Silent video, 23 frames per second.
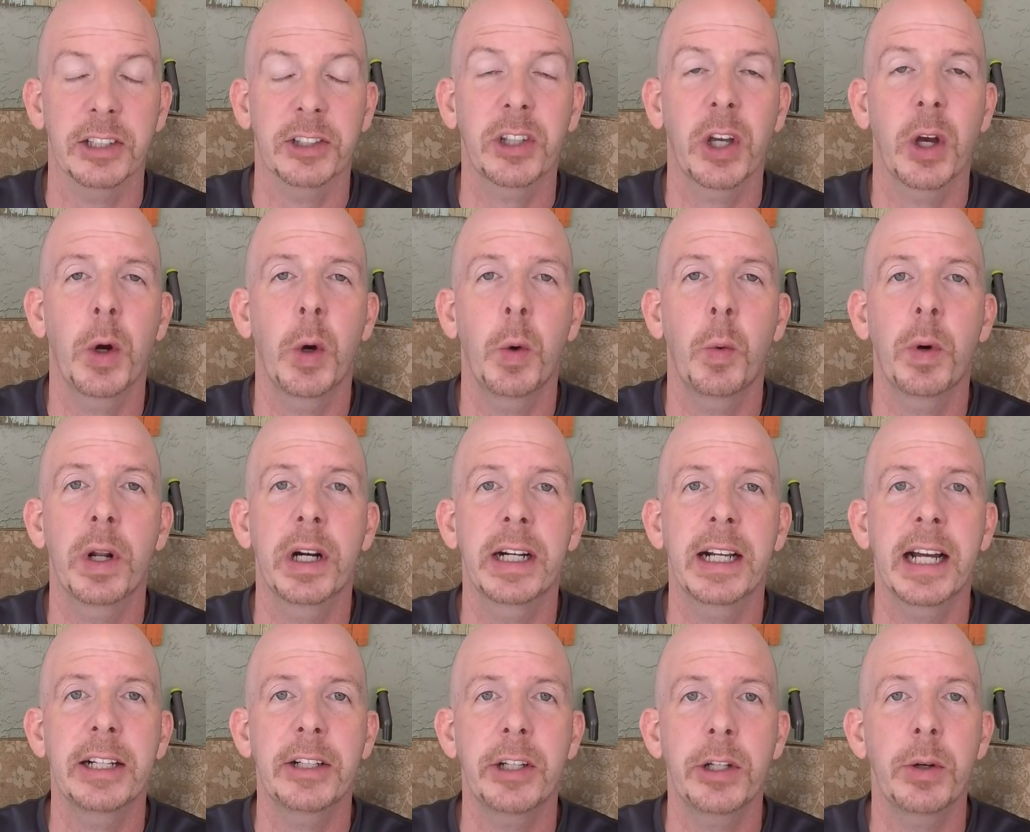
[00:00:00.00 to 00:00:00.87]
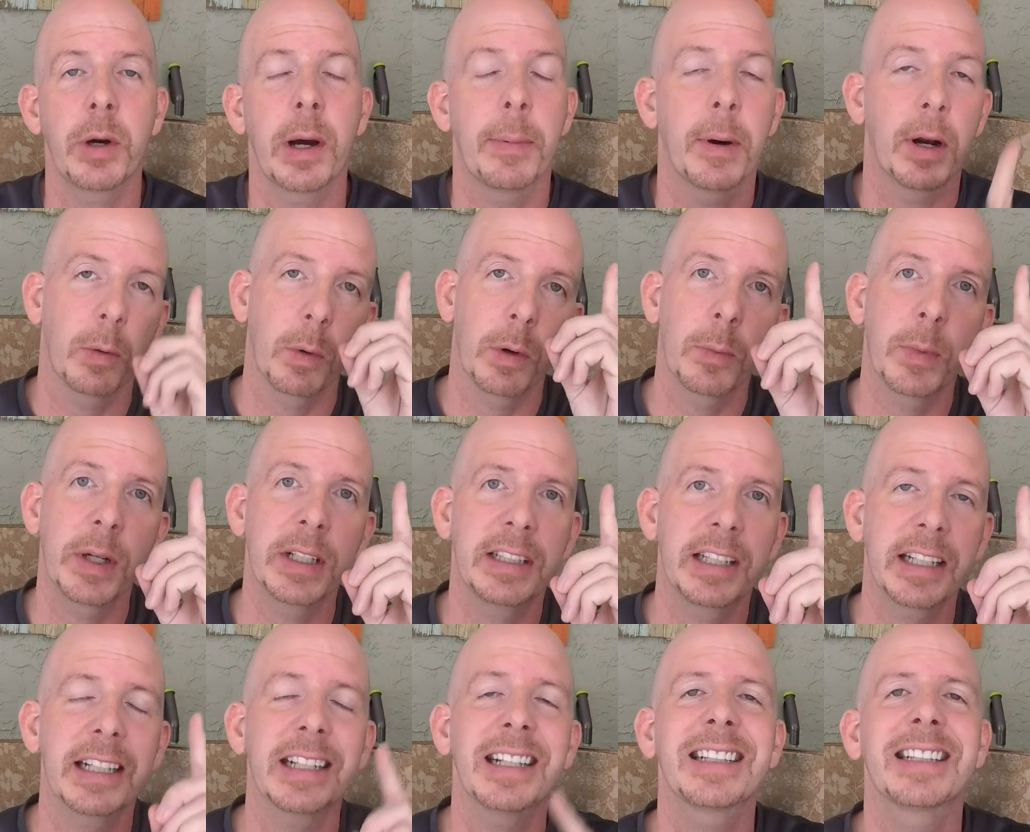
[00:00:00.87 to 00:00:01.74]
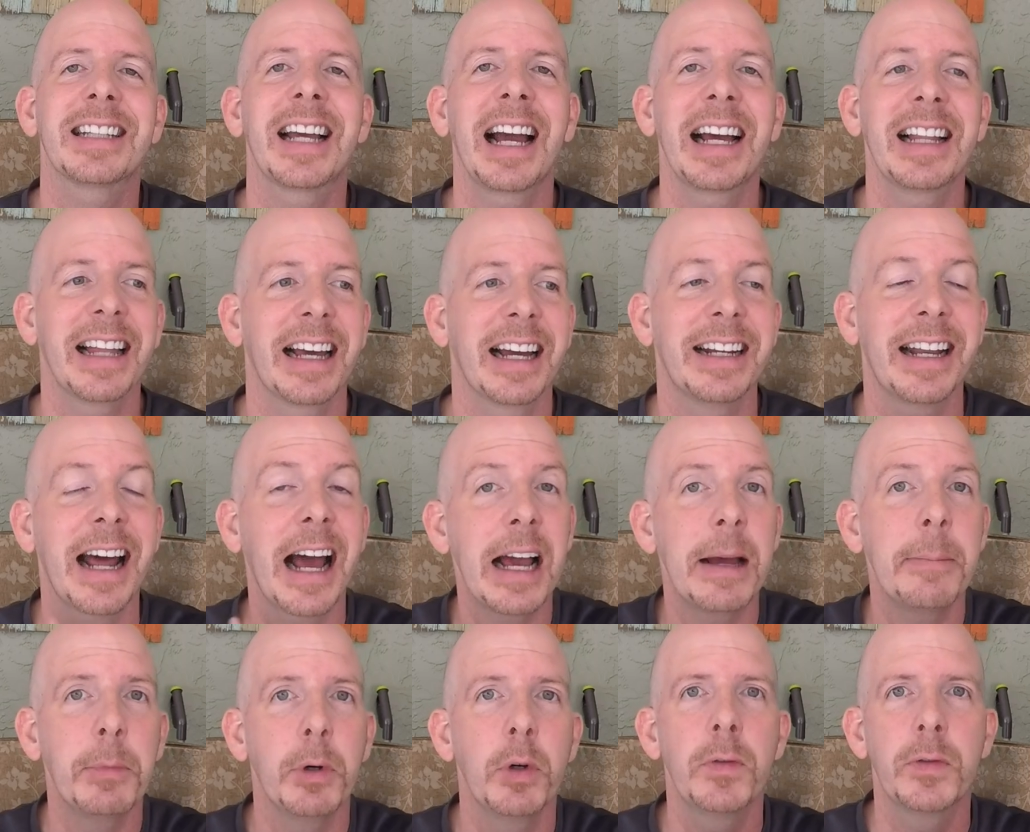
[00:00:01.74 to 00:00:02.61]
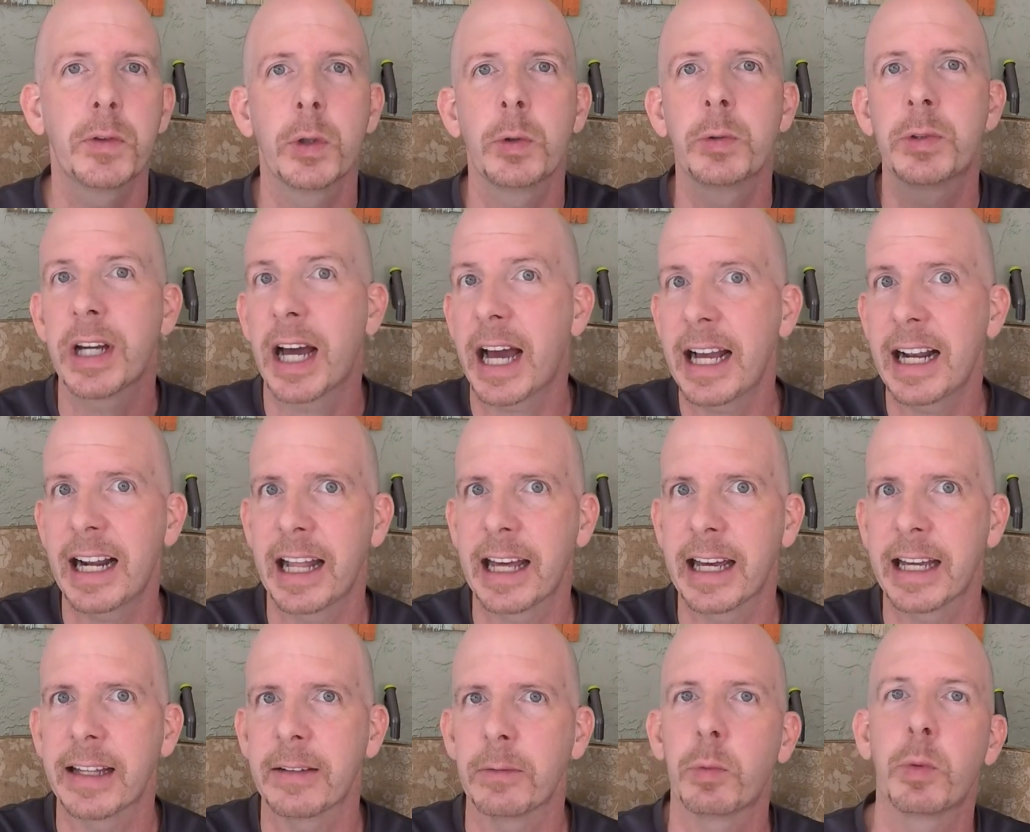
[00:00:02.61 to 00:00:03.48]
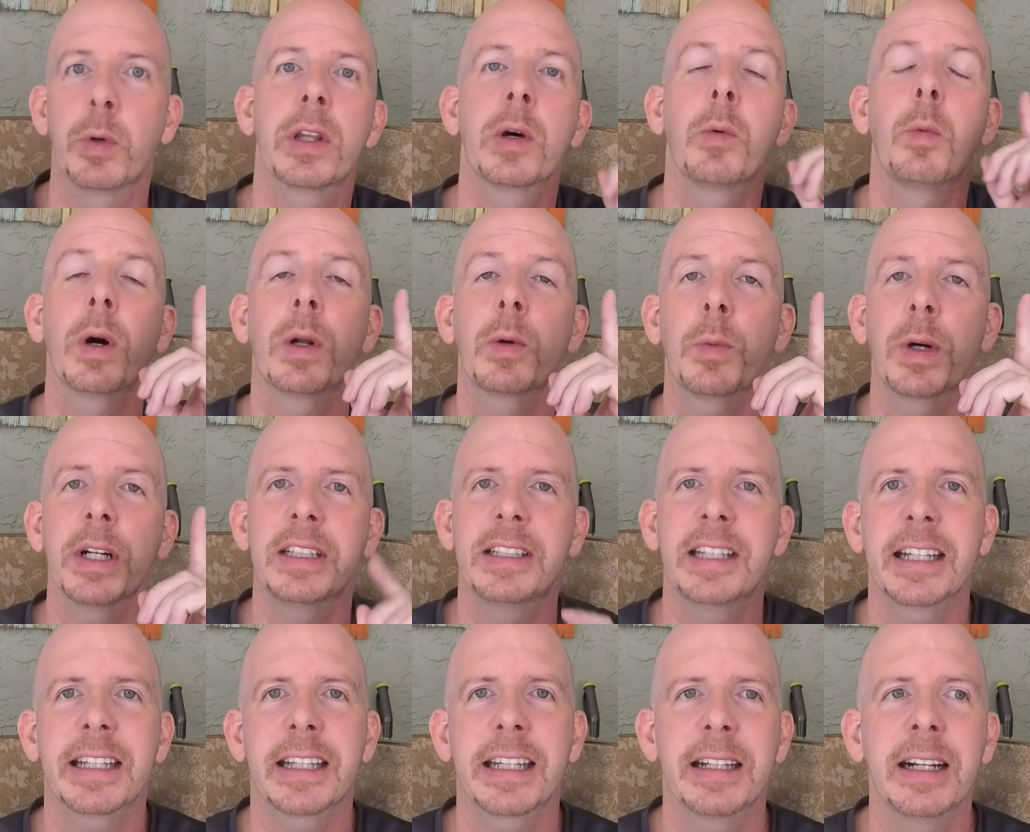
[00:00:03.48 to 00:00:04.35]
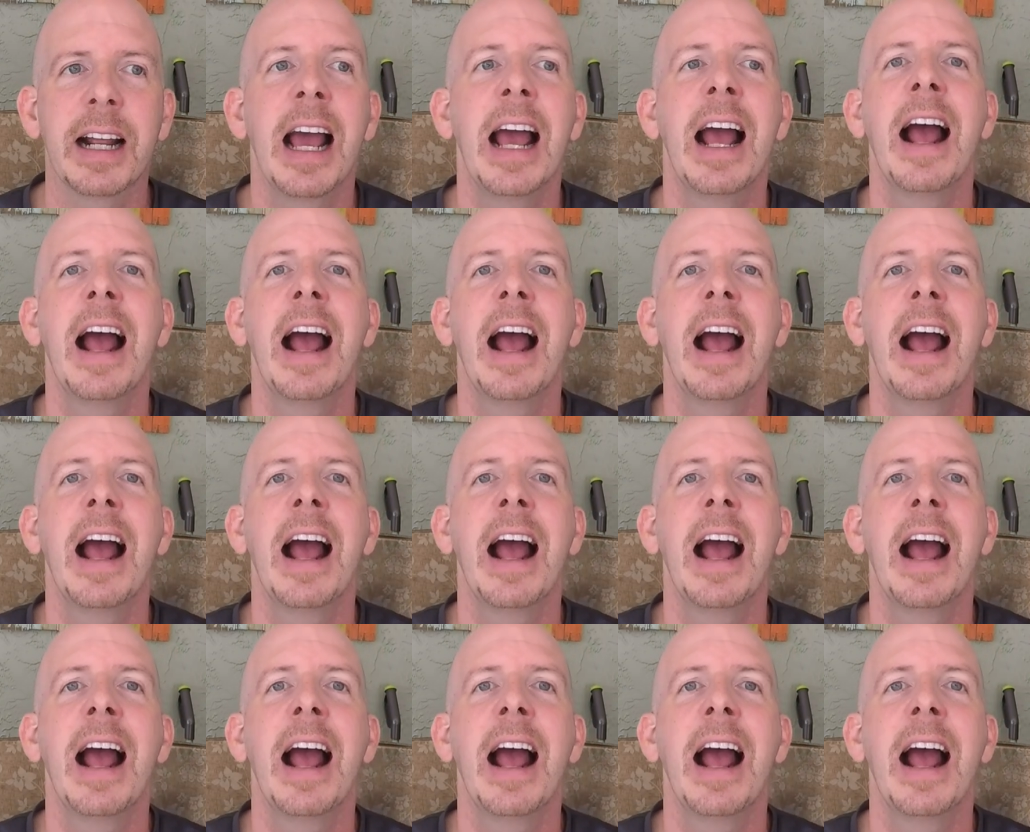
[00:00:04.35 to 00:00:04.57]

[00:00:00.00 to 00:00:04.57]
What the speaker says: So what did I do? I bought a one-way ticket to Thailand. I moved to Thailand with a one-way ticket.